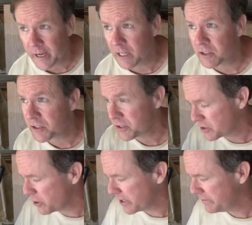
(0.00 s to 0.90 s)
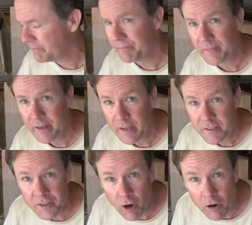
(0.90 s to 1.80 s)
out just as good.
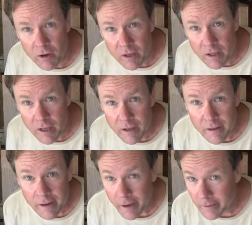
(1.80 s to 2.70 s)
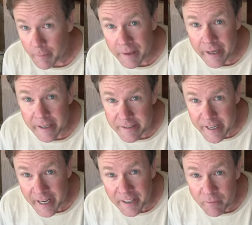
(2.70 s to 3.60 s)
So let me get it
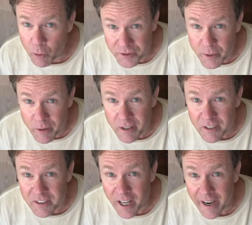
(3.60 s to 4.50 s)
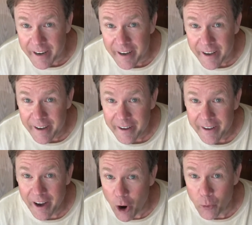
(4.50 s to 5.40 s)
sanded and we'll see what it looks like.
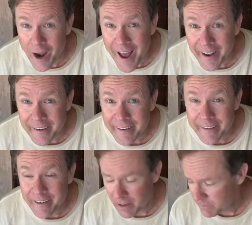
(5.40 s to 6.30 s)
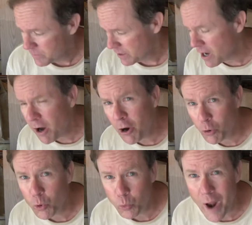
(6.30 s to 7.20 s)
Alright?
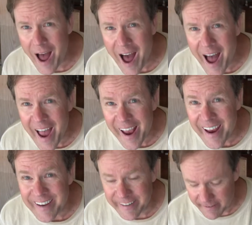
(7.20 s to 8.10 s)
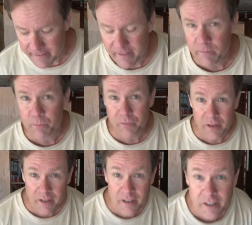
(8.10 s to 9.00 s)
Alright.
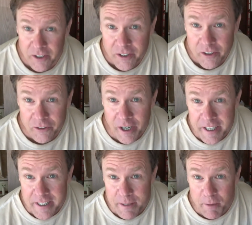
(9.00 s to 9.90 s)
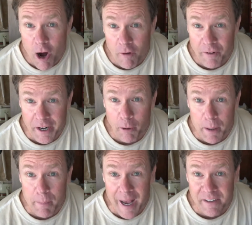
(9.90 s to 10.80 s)
Drink you some coffee and I'll
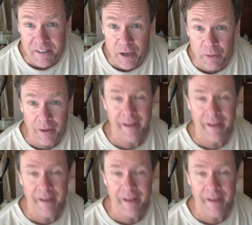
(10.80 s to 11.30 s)
be back soon.